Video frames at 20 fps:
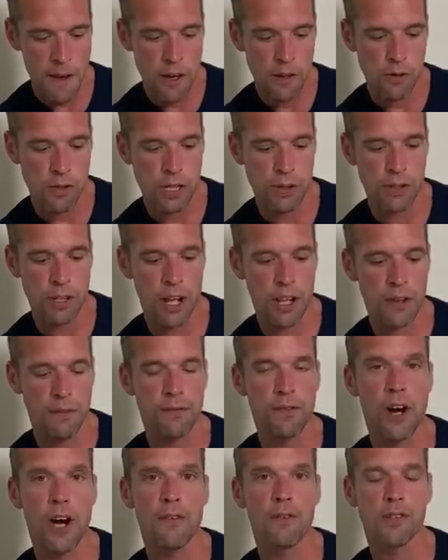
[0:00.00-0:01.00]
We'll do another
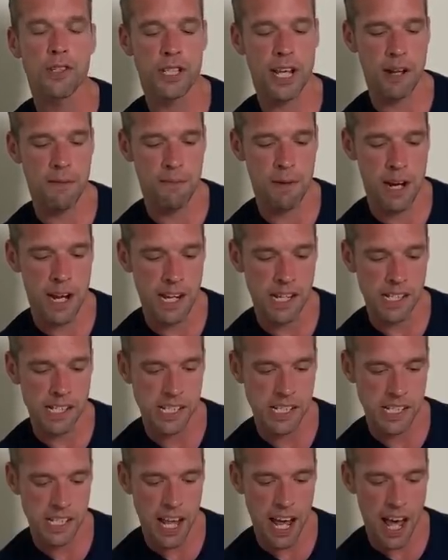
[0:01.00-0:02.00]
5 or 10
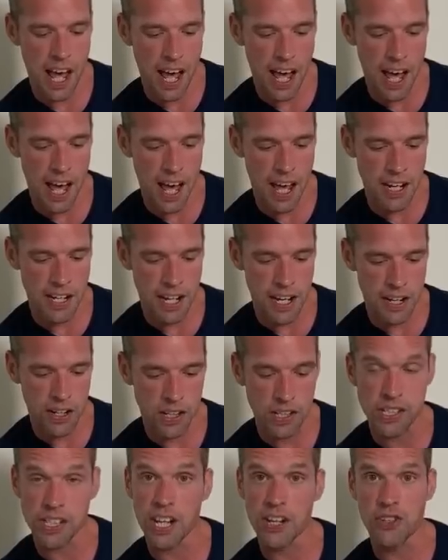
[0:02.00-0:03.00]
minutes and then I'll
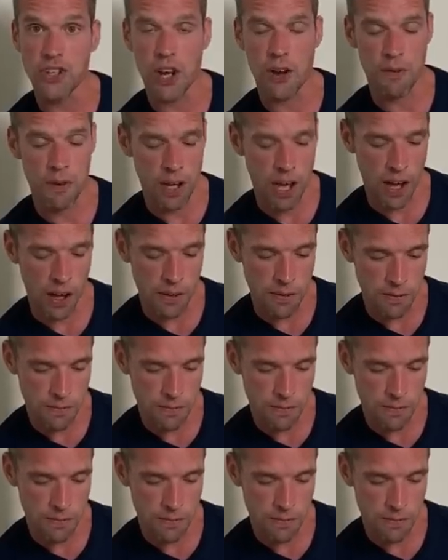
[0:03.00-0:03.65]
say cheerio.